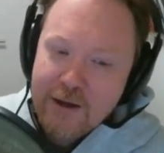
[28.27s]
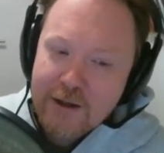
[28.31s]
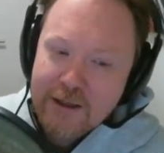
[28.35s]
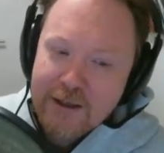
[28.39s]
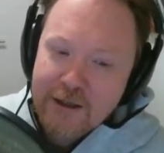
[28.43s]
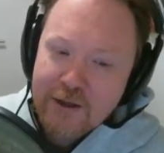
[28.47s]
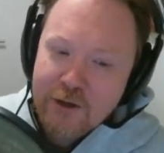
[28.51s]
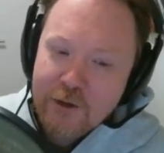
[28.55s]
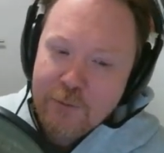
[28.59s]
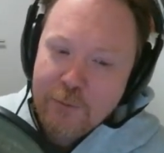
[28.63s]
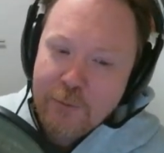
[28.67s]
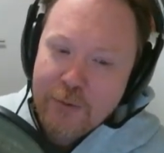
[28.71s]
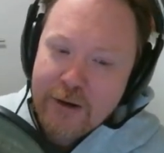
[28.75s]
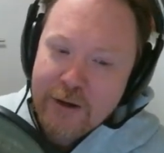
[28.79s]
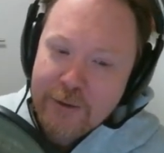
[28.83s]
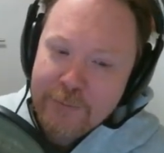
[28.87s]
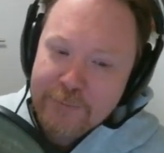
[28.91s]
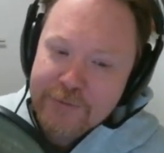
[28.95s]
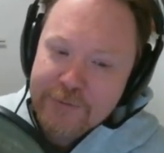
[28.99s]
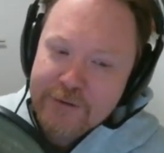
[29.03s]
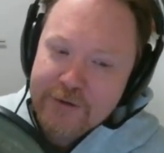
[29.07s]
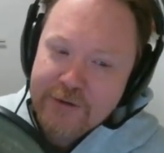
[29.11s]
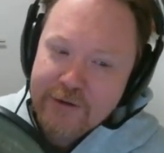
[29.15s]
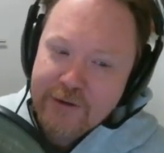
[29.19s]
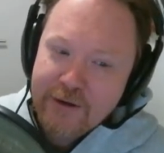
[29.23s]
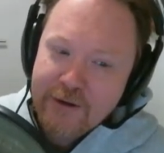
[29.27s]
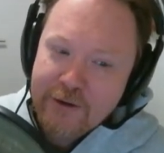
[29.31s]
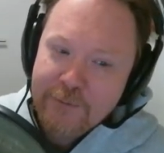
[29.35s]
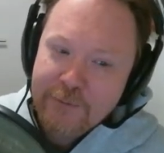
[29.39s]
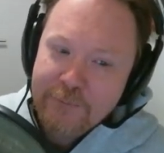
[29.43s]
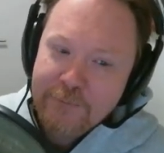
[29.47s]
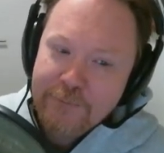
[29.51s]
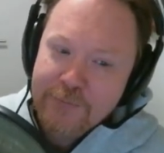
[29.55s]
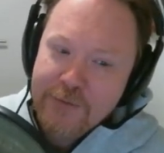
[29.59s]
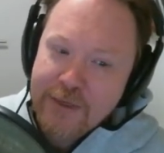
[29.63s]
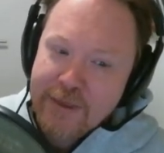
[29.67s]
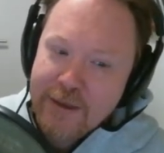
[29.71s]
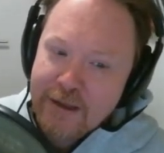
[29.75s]
getting you pumped,
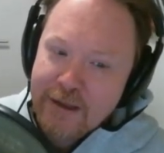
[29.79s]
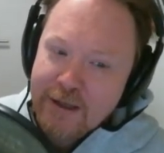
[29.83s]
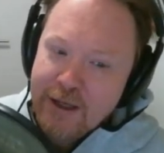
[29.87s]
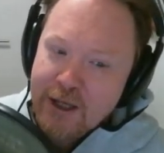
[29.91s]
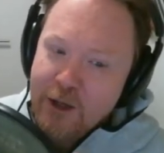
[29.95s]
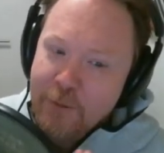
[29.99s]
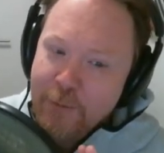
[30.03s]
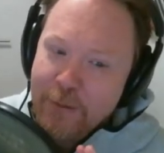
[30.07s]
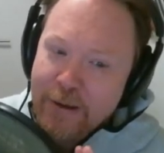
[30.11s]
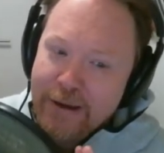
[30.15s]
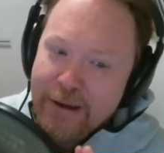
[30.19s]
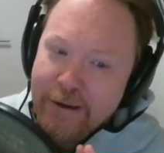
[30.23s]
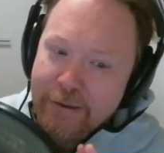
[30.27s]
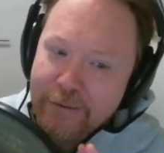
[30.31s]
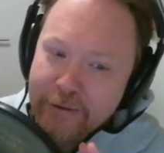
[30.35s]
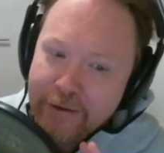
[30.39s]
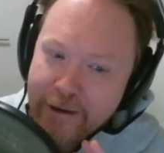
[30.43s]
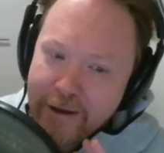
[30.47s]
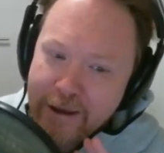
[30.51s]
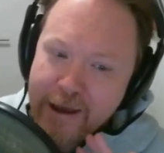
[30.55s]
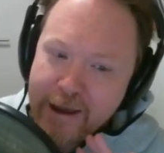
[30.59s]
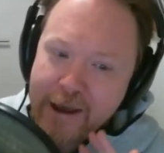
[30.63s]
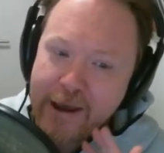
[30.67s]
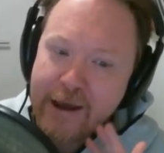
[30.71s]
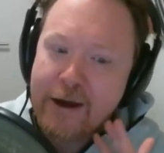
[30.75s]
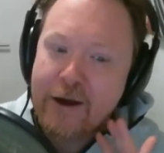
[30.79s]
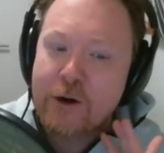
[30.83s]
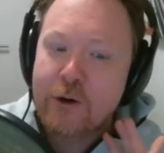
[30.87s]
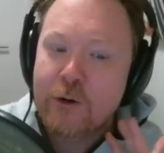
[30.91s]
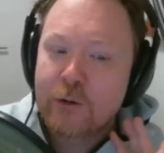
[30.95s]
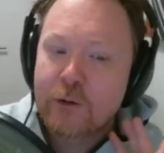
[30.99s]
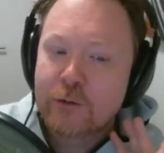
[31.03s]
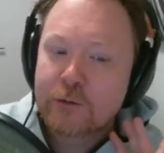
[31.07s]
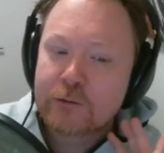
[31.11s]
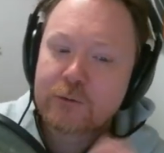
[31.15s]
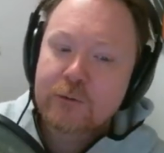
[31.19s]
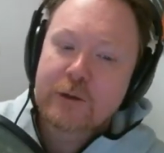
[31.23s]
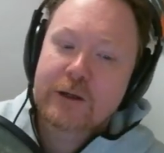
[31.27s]
thinking about
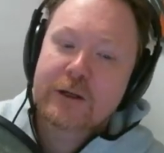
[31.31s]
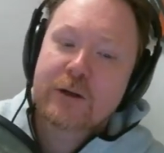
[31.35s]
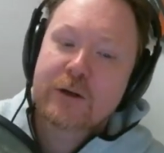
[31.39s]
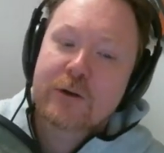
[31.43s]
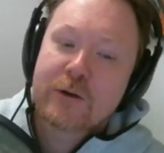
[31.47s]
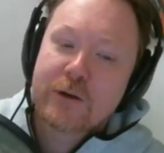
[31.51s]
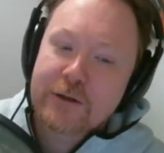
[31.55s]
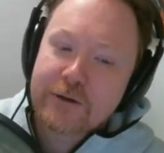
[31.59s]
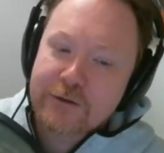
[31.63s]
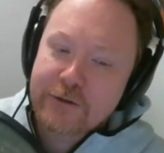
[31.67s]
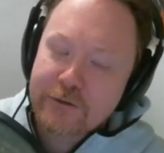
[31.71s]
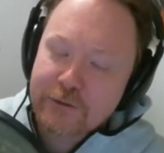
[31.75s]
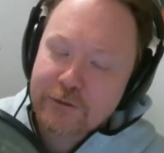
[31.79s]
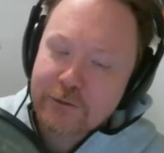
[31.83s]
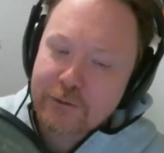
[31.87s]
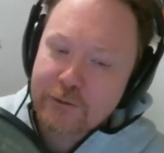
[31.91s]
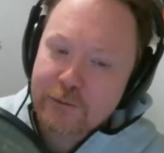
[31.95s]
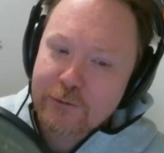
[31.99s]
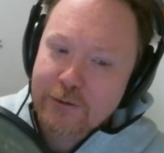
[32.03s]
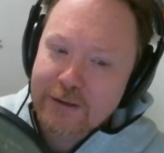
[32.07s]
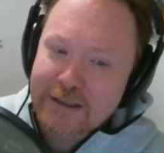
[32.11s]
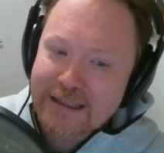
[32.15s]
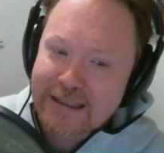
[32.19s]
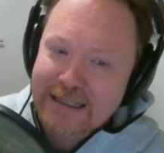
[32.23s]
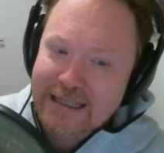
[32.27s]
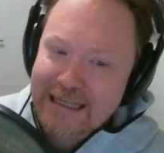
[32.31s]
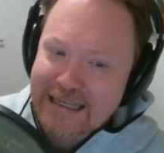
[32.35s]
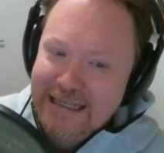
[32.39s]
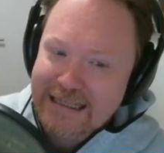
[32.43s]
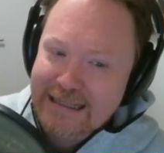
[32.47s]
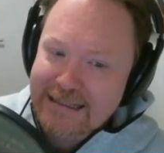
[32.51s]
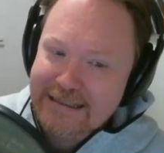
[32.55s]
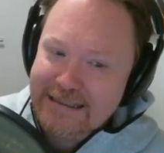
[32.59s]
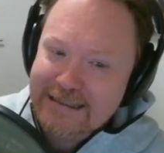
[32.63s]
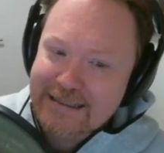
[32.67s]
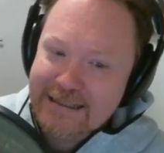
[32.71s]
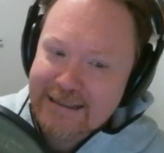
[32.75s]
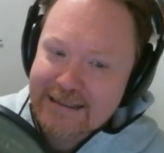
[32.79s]
how we're going to get
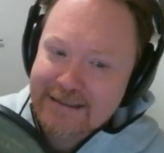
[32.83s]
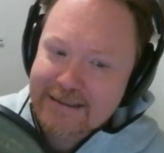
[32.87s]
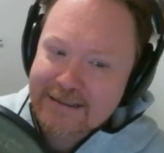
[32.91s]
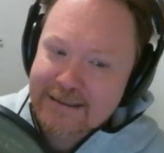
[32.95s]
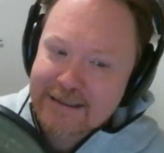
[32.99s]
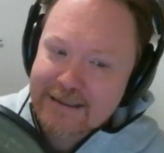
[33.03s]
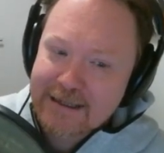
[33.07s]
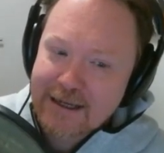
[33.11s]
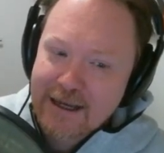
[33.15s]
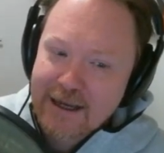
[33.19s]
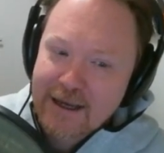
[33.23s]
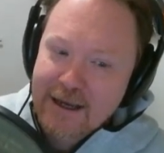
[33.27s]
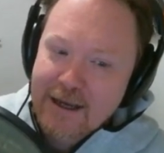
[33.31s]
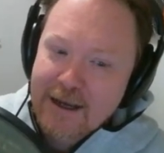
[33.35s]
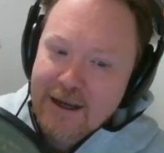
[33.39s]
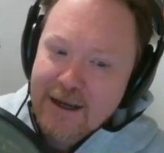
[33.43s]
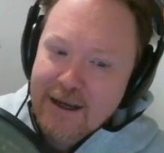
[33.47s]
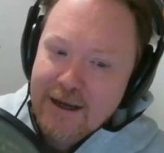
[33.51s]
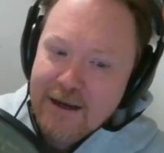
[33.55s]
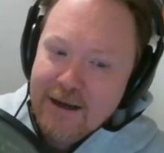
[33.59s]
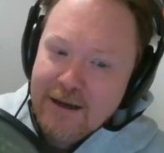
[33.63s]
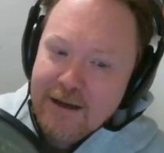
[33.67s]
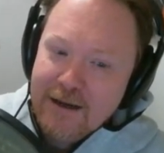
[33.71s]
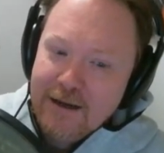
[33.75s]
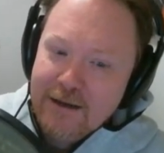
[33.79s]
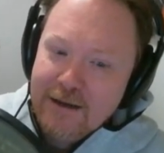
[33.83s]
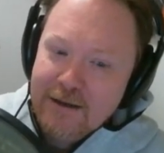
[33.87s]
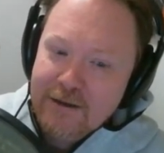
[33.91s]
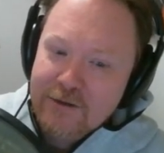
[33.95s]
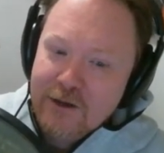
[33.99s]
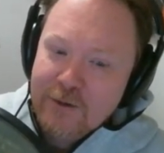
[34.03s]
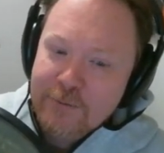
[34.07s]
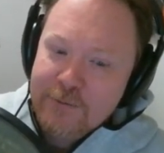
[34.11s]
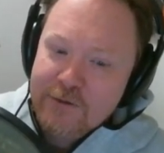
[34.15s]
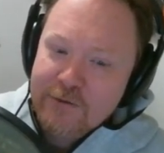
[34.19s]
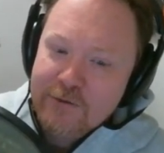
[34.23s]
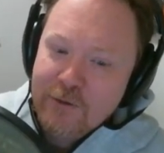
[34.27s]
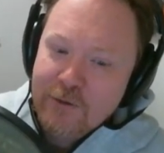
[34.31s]
into this in
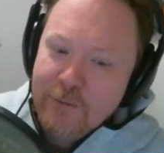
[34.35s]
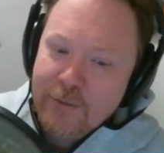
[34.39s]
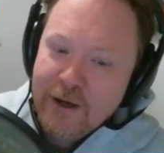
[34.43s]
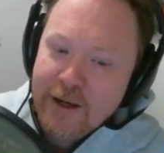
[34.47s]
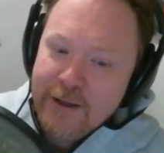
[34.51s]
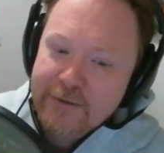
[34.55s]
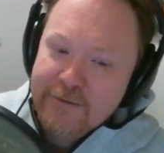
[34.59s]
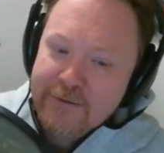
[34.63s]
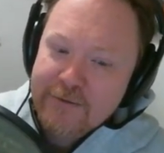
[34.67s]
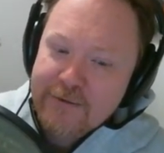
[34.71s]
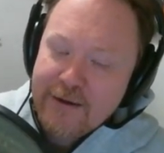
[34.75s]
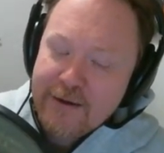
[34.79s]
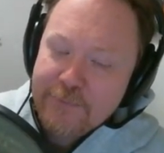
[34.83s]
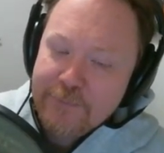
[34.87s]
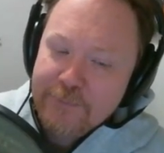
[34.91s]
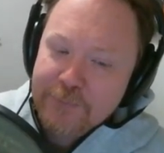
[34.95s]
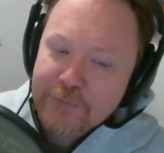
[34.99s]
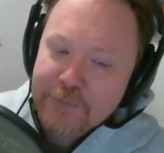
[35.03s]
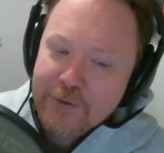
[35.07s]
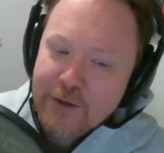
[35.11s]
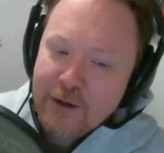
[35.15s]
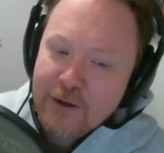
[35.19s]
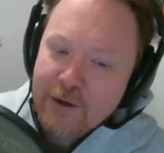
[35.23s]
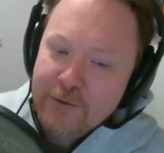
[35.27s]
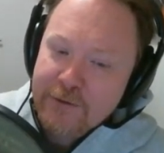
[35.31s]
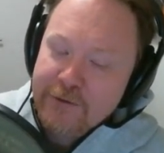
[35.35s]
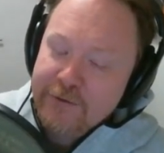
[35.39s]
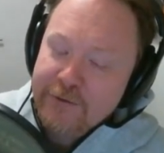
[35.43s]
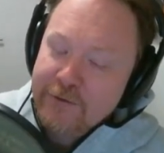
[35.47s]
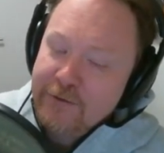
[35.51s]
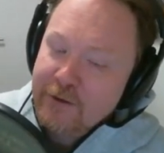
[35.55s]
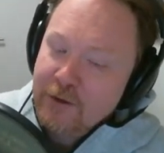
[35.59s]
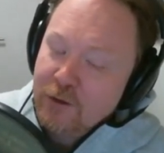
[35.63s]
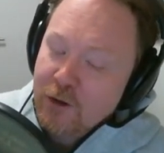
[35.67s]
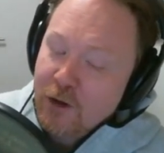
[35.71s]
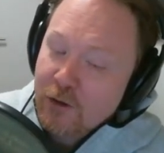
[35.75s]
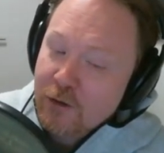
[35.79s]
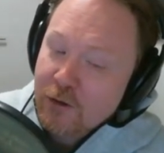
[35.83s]
terms of a mindset. This is
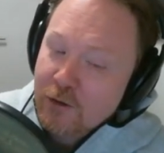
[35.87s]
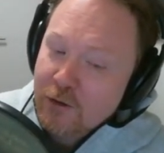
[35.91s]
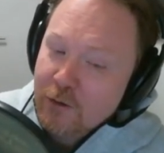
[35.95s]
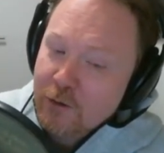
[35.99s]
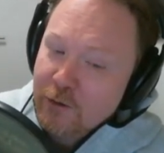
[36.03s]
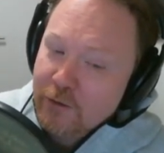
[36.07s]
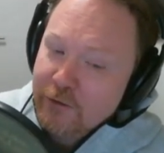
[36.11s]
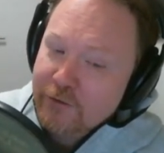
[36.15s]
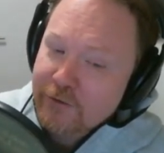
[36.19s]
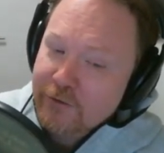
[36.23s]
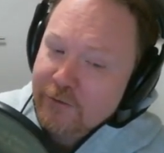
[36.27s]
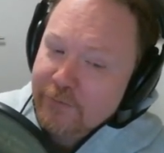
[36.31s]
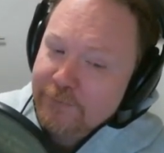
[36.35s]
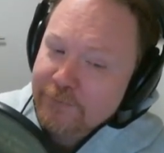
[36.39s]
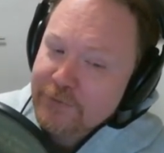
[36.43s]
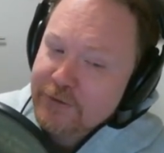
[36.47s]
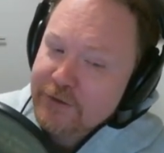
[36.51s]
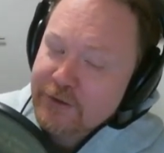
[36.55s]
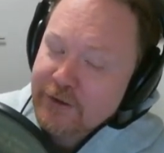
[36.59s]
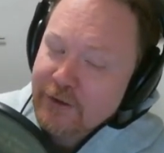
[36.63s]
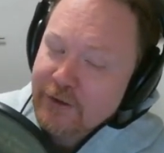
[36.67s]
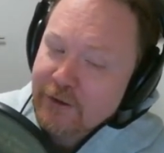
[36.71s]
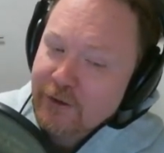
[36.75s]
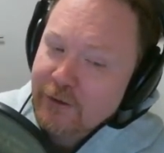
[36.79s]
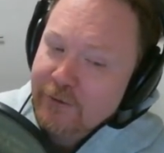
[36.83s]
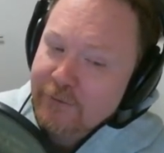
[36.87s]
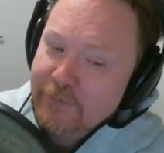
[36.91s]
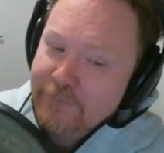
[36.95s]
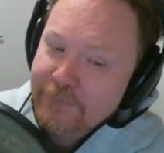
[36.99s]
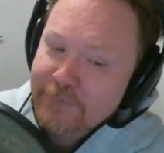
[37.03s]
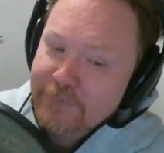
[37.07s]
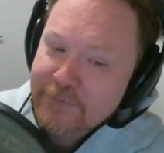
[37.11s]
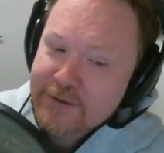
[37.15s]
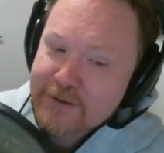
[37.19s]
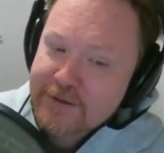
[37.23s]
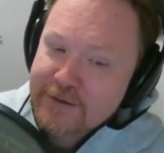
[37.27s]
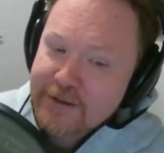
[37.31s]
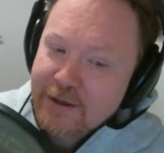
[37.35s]
a long course, so
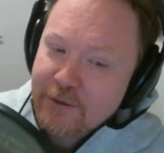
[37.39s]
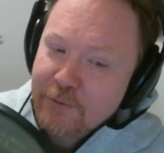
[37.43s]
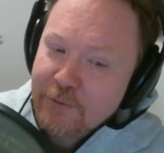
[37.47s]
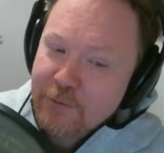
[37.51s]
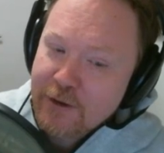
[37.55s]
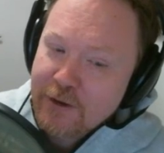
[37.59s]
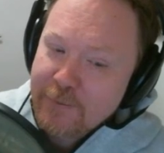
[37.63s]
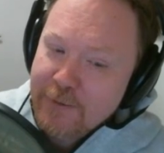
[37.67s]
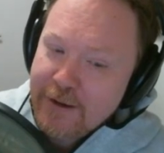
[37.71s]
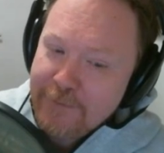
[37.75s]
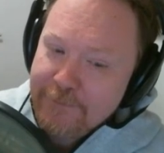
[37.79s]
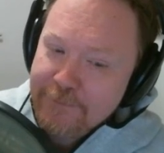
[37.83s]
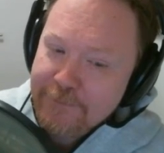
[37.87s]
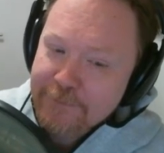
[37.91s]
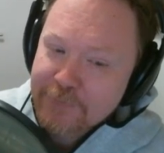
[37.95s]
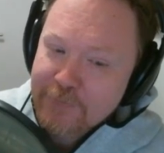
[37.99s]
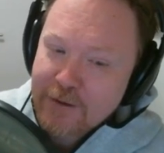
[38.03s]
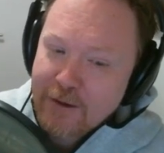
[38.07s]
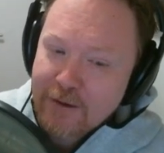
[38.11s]
stay with me.